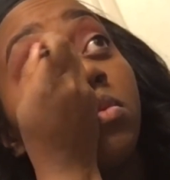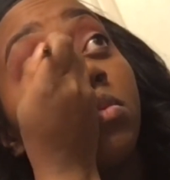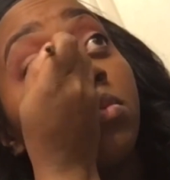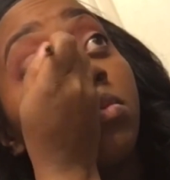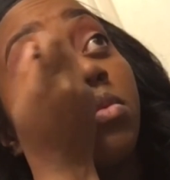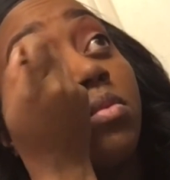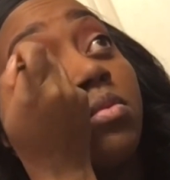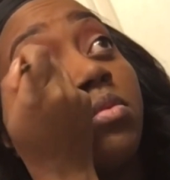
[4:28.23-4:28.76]

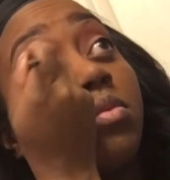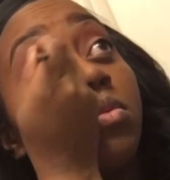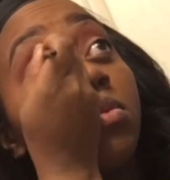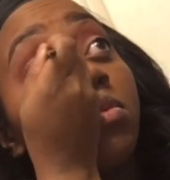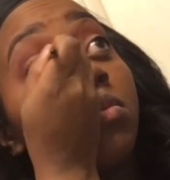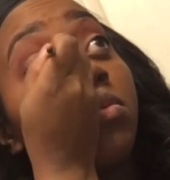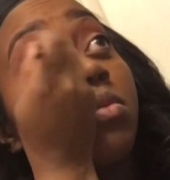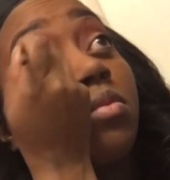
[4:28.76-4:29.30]
And I'm just
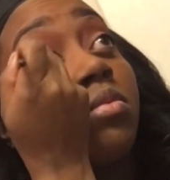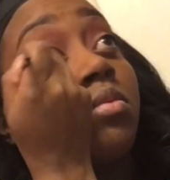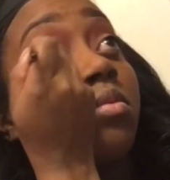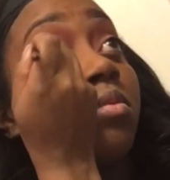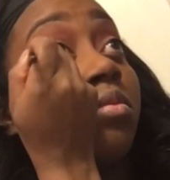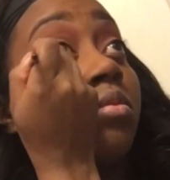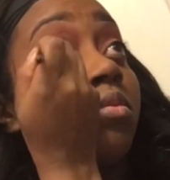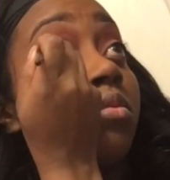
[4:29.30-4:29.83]
making
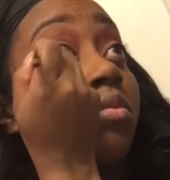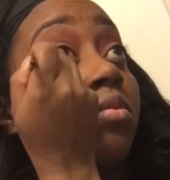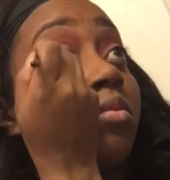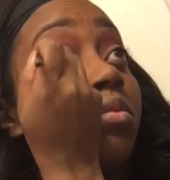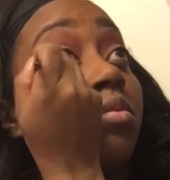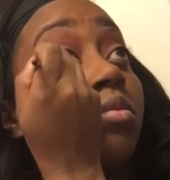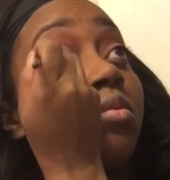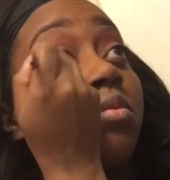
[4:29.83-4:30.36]
sure
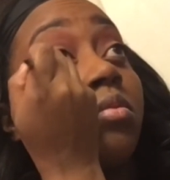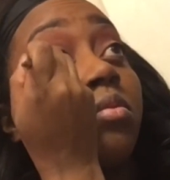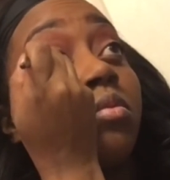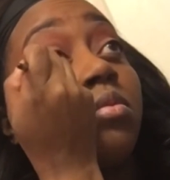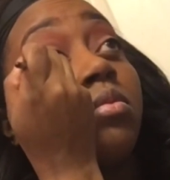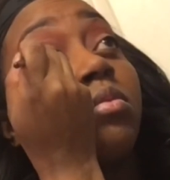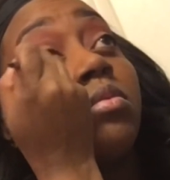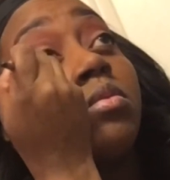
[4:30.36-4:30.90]
that I'm working
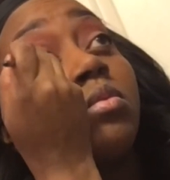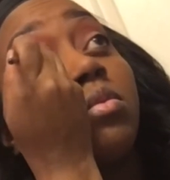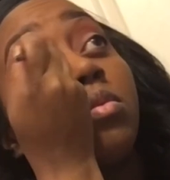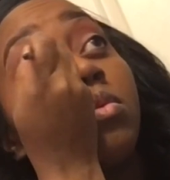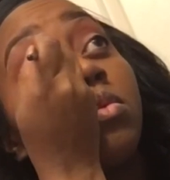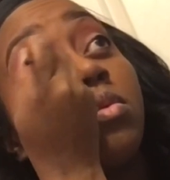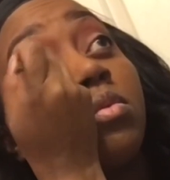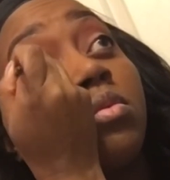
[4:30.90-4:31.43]
it in
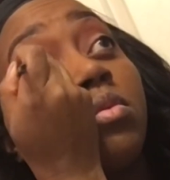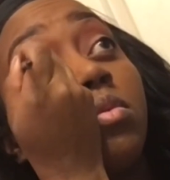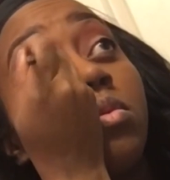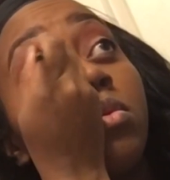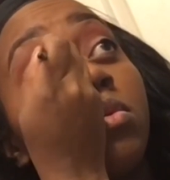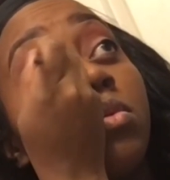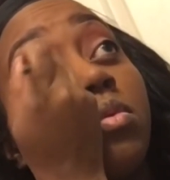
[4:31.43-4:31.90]
very well,